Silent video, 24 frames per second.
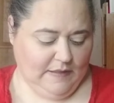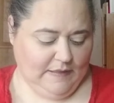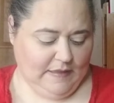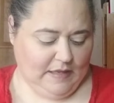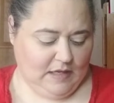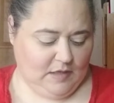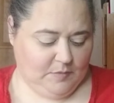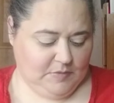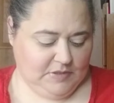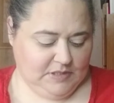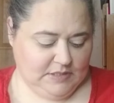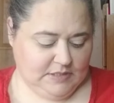
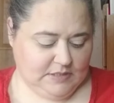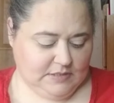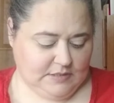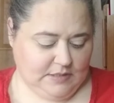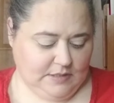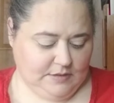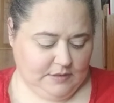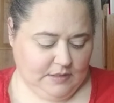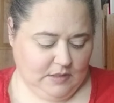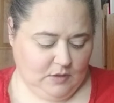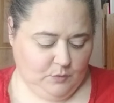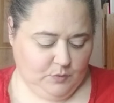I'm going to
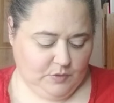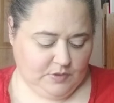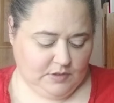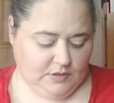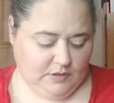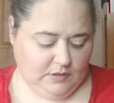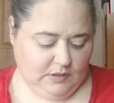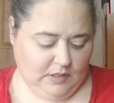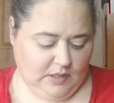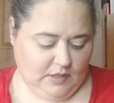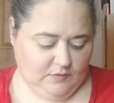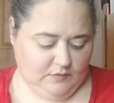start out with
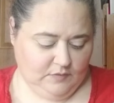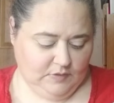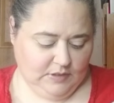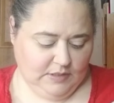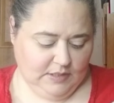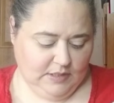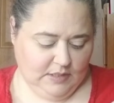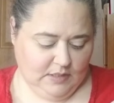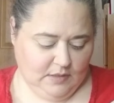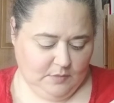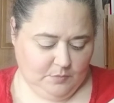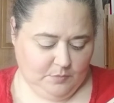
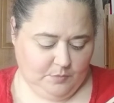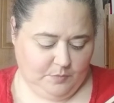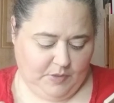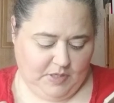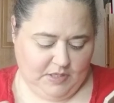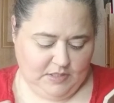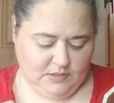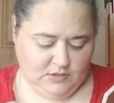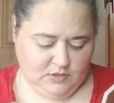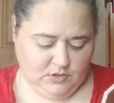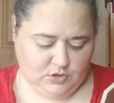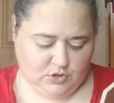Lovely
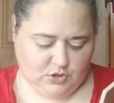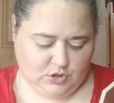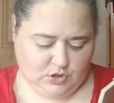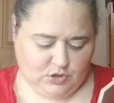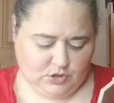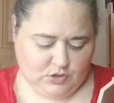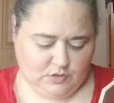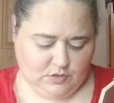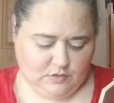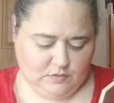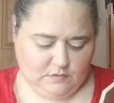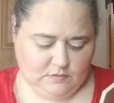Bunch.